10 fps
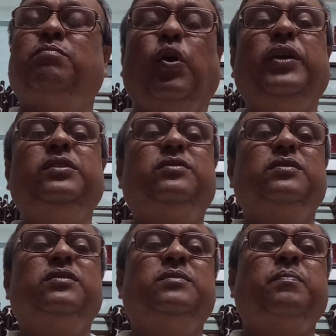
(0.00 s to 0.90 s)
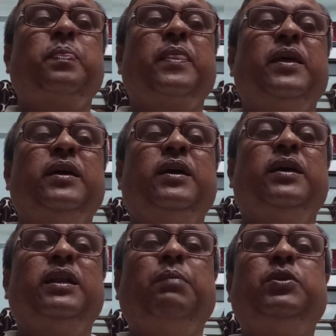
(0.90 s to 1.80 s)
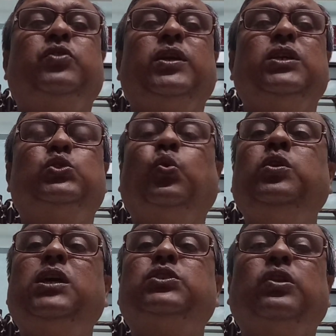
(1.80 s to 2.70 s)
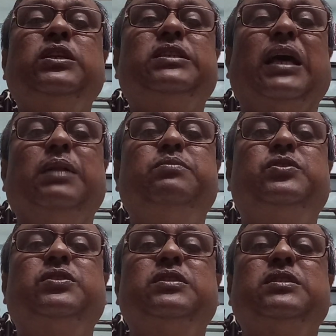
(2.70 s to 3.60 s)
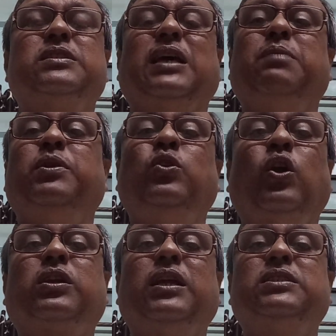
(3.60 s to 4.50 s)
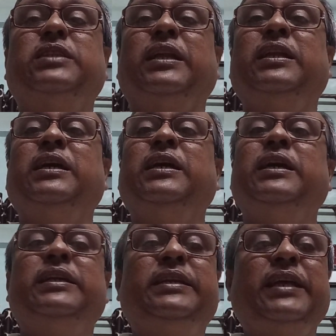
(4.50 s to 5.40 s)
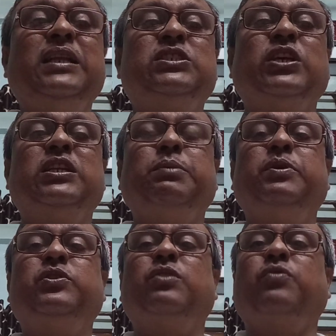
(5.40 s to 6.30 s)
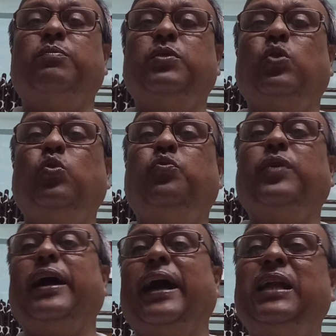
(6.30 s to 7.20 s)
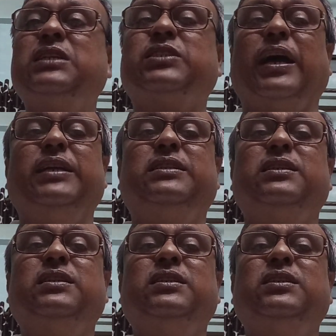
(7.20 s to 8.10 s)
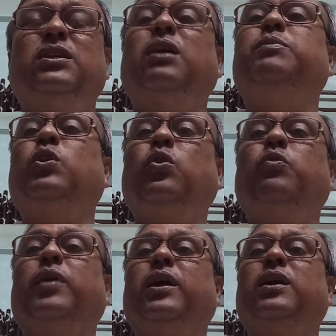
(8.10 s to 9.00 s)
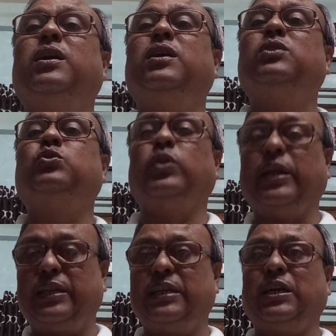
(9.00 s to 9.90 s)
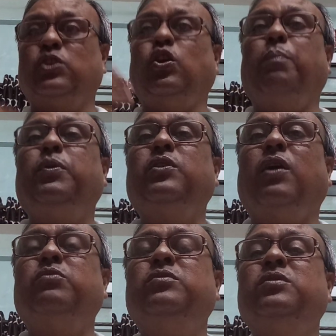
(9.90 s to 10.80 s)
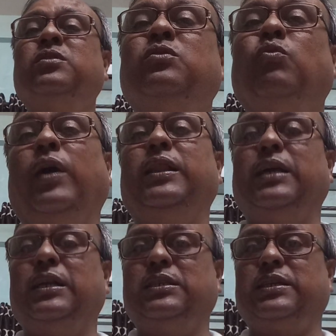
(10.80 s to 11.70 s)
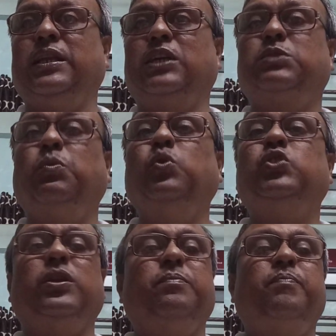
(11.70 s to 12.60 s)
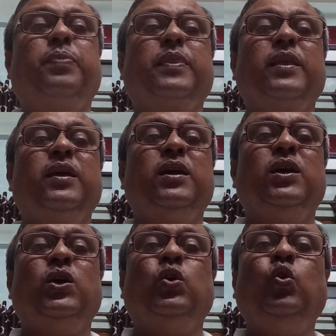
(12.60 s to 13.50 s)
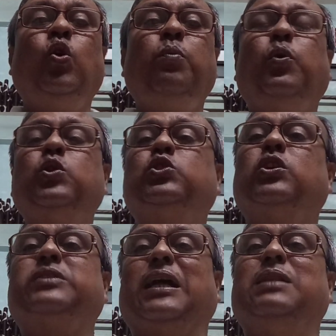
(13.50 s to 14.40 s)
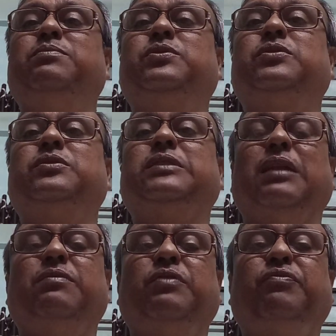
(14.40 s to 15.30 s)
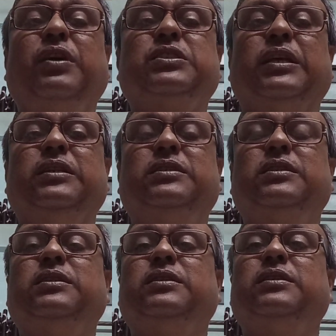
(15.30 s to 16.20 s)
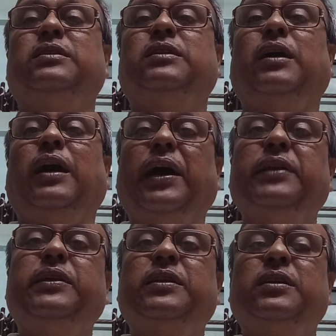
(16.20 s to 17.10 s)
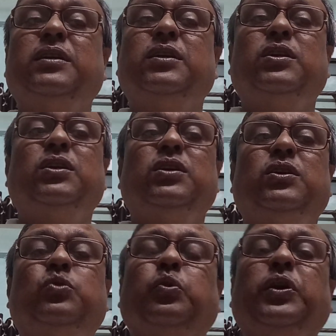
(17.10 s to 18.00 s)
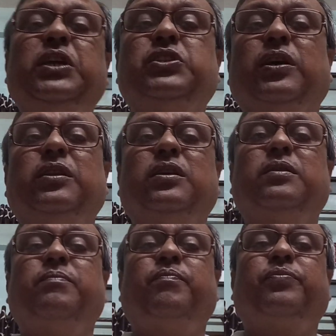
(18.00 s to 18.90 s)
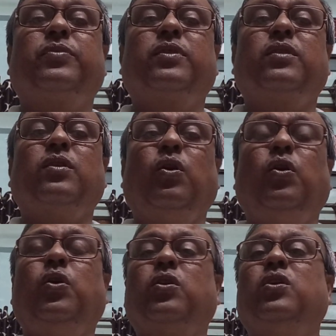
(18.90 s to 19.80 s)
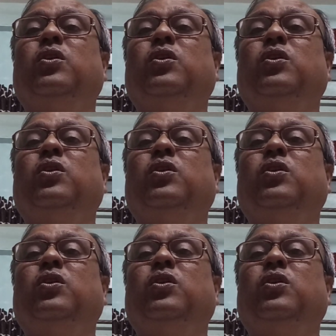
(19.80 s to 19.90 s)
point. Number three, stone dust on the shelves shall be not less than 10 centimeter from the roof and side of the roadway so that it can topple down while there is any explosion. No boards or shelves shall be fastened either to each other or